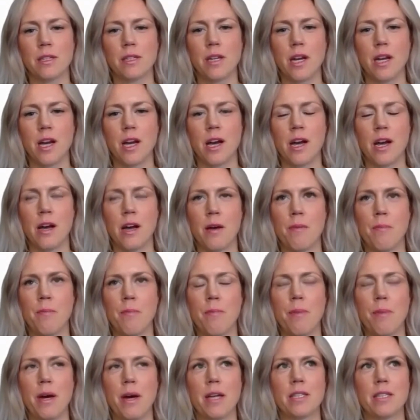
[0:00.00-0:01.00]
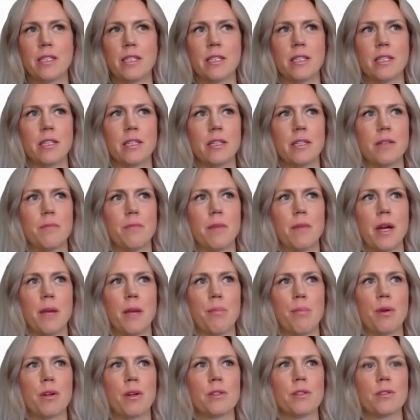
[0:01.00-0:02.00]
But my
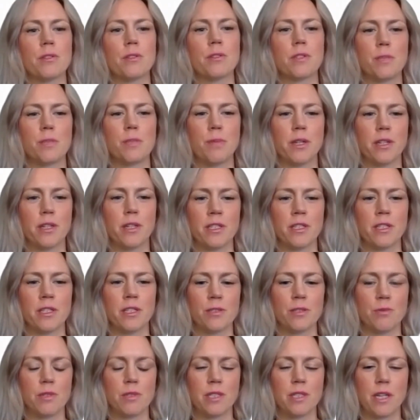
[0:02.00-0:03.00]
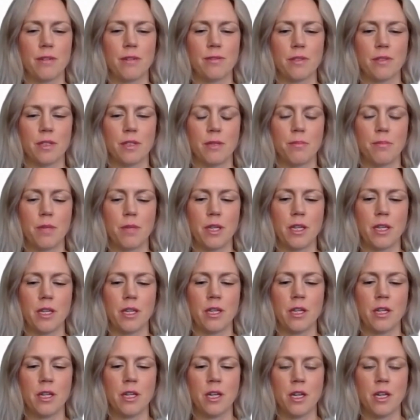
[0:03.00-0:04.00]
personal experience would definitely
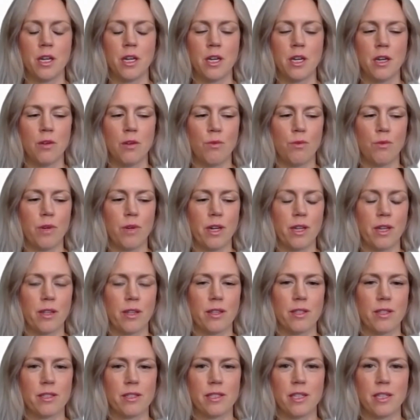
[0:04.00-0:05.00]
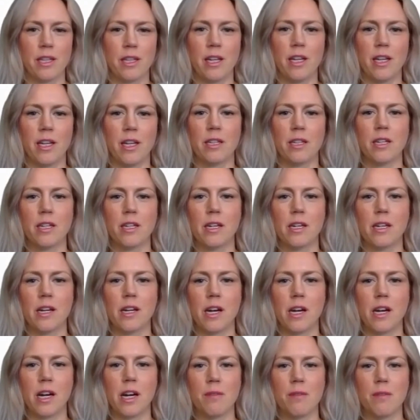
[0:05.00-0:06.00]
be with sitting
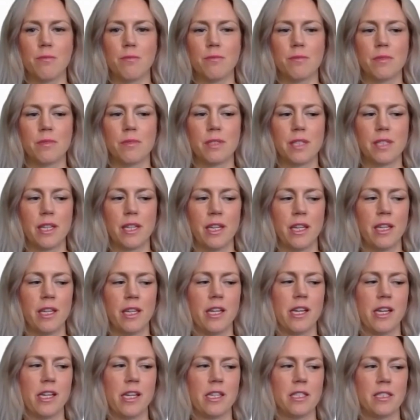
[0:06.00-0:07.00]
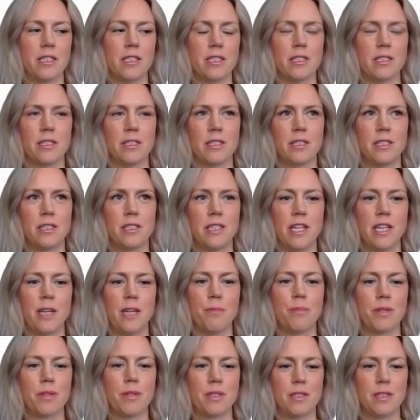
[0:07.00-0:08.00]
in
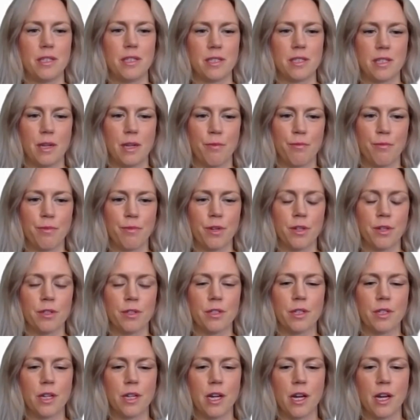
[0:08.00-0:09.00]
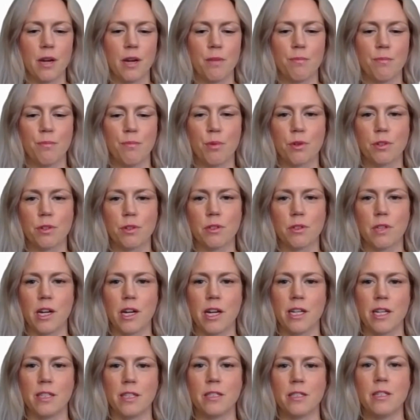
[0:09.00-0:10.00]
deep discomfort,
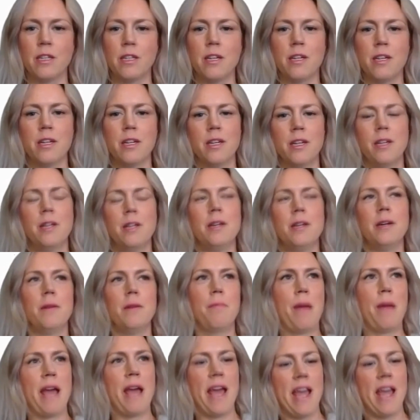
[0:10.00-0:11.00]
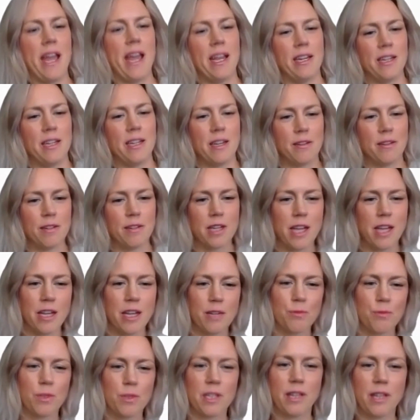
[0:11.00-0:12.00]
borderline pain,
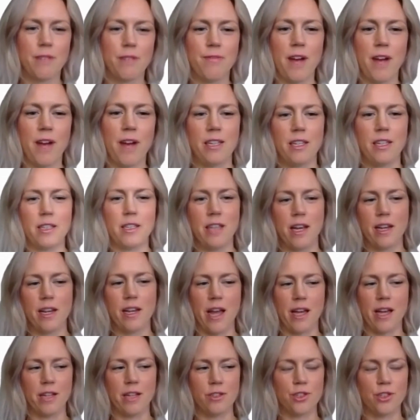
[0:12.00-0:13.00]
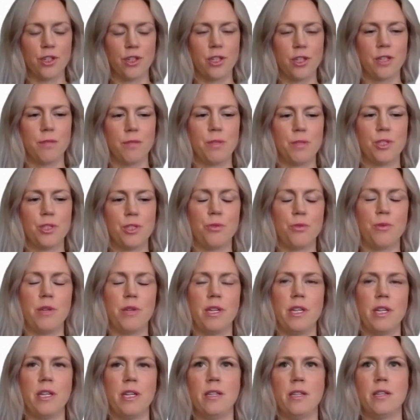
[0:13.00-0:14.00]
and really finding that edge
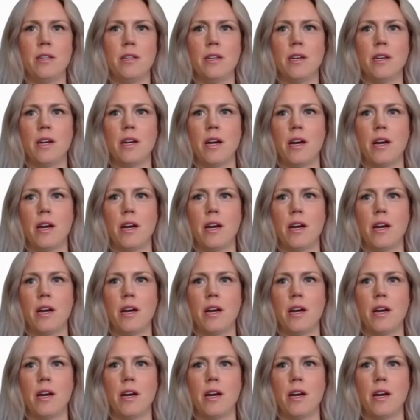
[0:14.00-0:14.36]
between